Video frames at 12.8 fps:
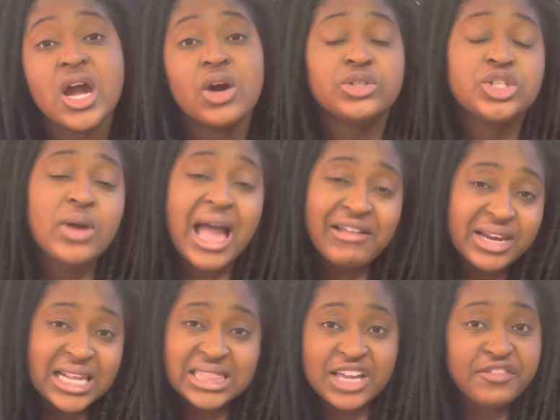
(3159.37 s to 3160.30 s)
do you have
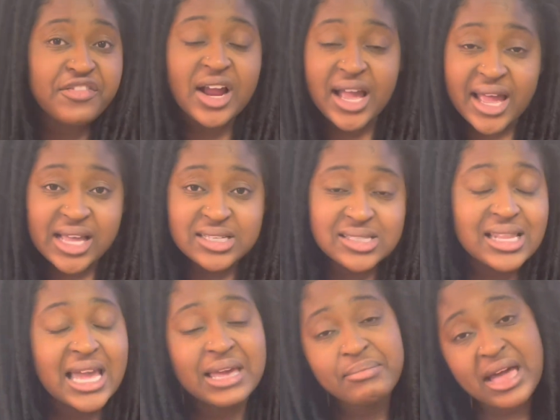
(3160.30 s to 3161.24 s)
anything for us,
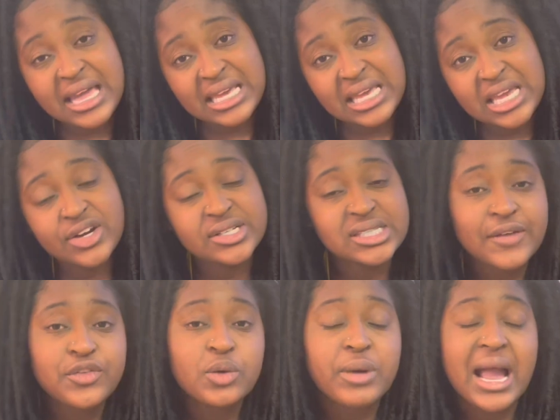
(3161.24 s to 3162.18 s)
like money or
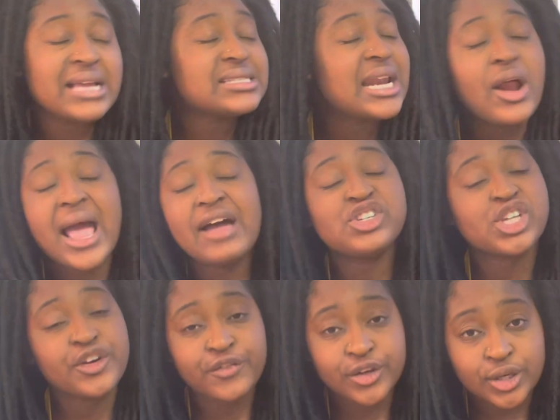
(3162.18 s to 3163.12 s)
stuff you brought? I said, I don't have
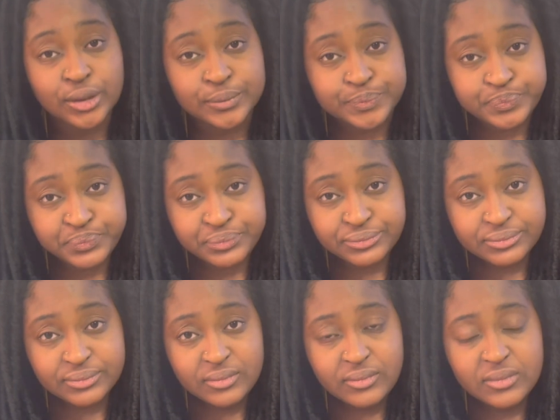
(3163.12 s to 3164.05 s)
shit for you.
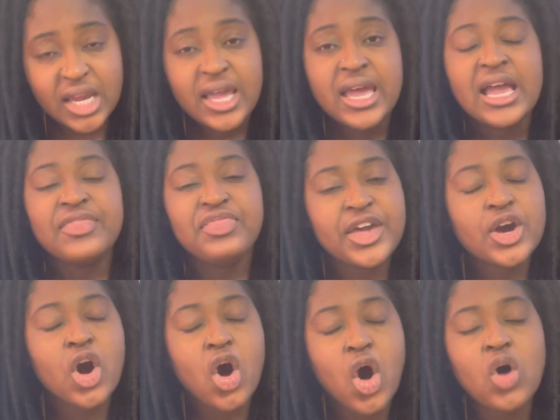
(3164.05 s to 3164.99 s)
They
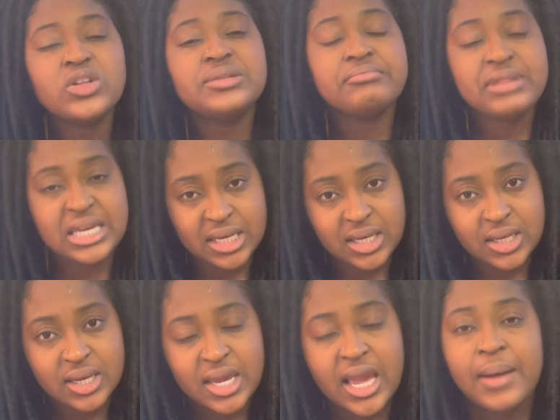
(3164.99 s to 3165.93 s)
called me
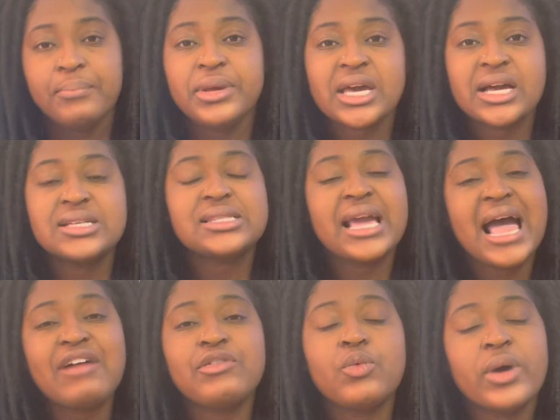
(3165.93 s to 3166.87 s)
because they
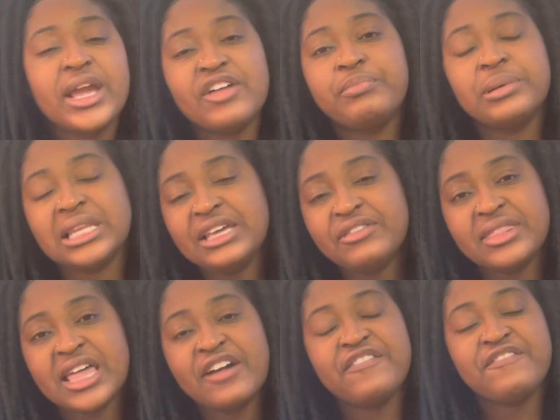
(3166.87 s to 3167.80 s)
have a way of
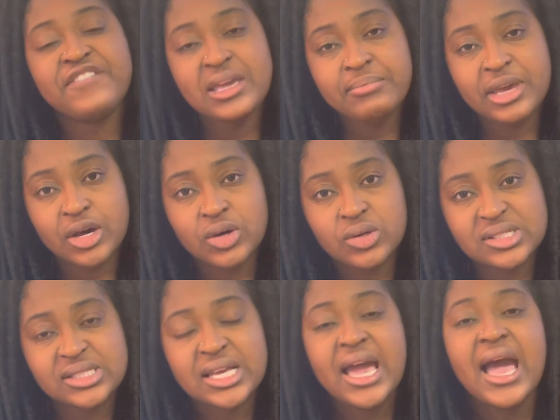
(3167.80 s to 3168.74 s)
believing that
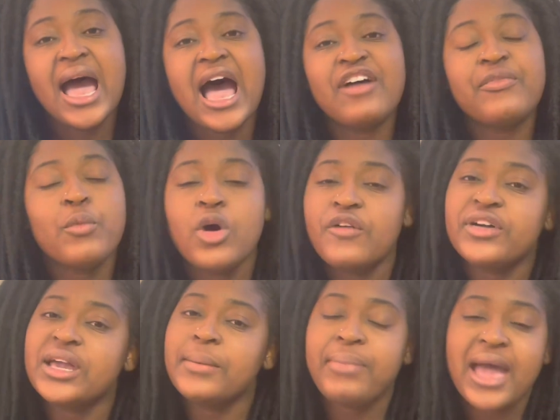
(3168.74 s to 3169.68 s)
females have more of a
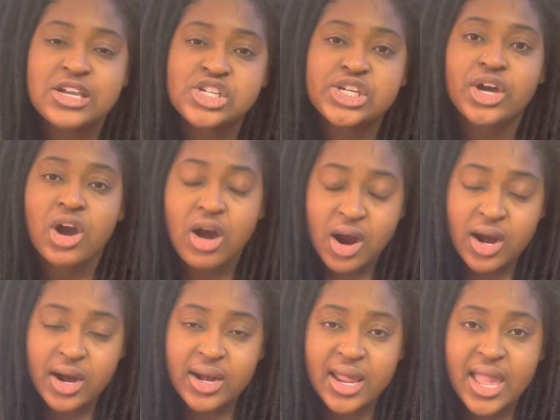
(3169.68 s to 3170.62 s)
compassionate heart,